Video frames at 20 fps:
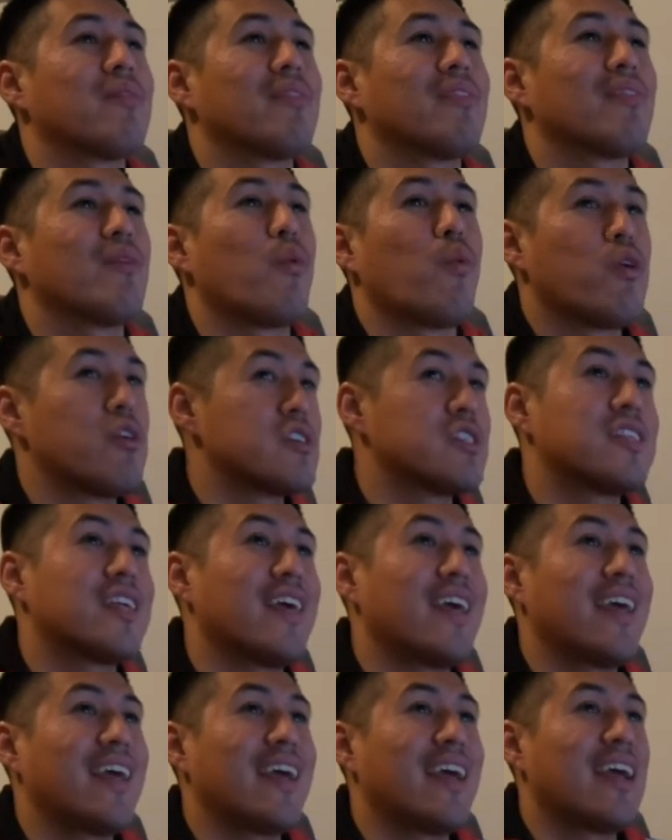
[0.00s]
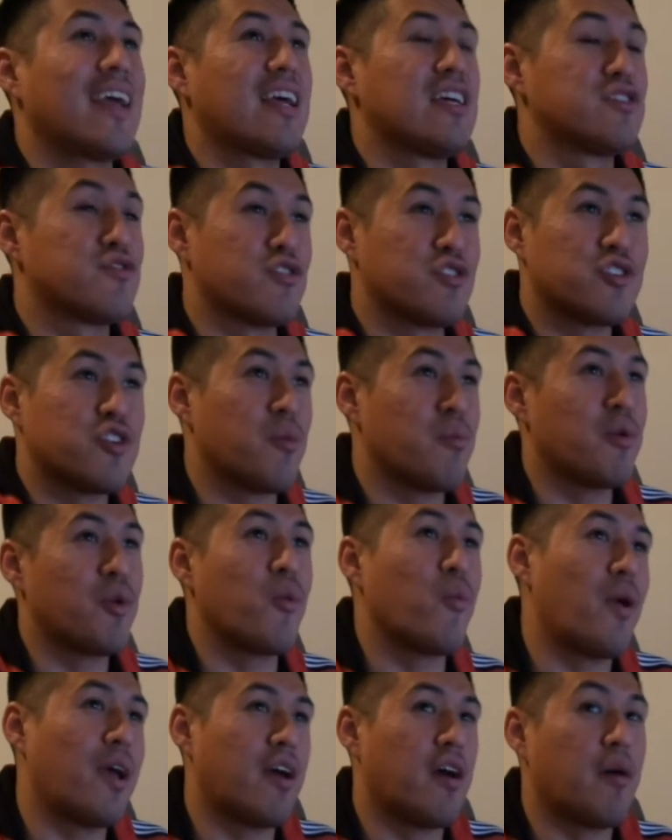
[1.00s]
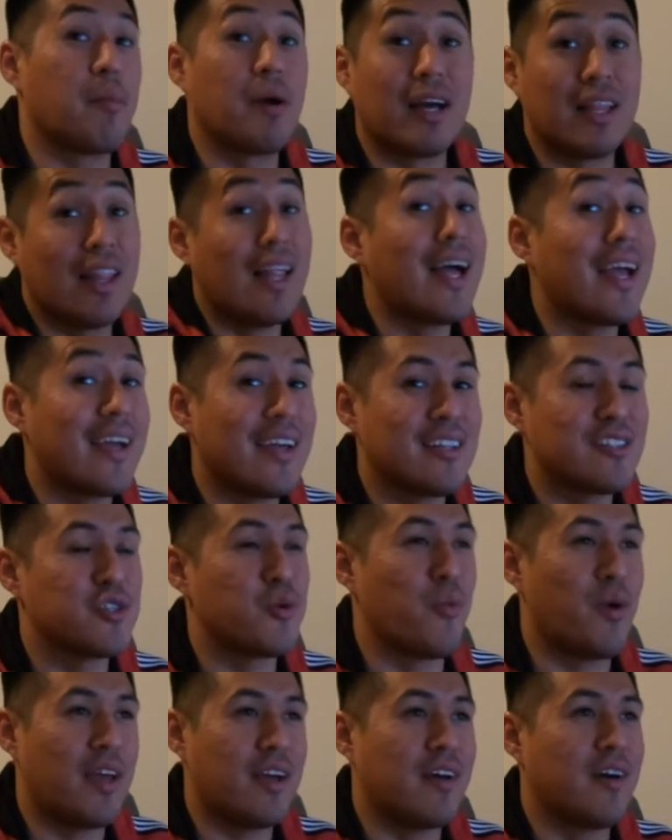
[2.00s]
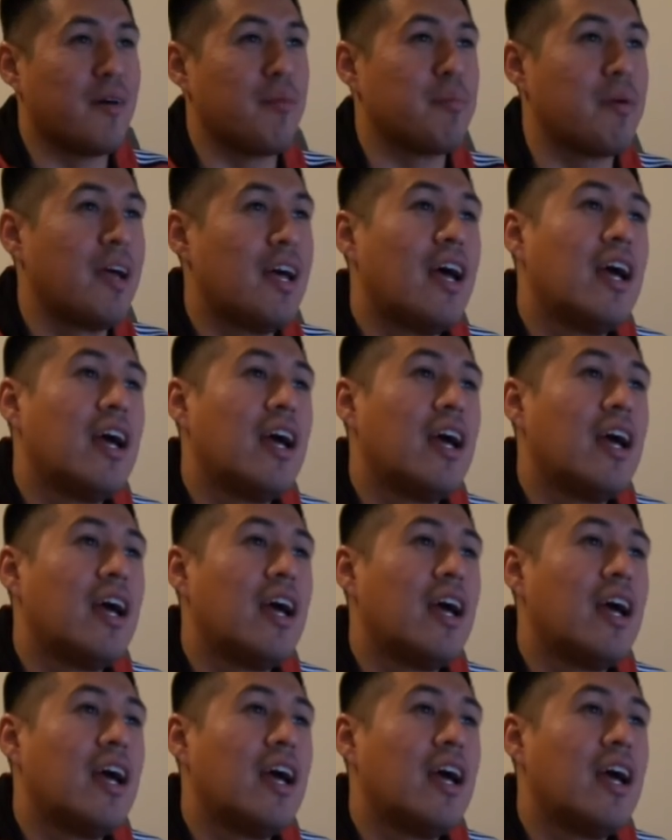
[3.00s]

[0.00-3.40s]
the worst thing is for someone to wake up, a client to wake up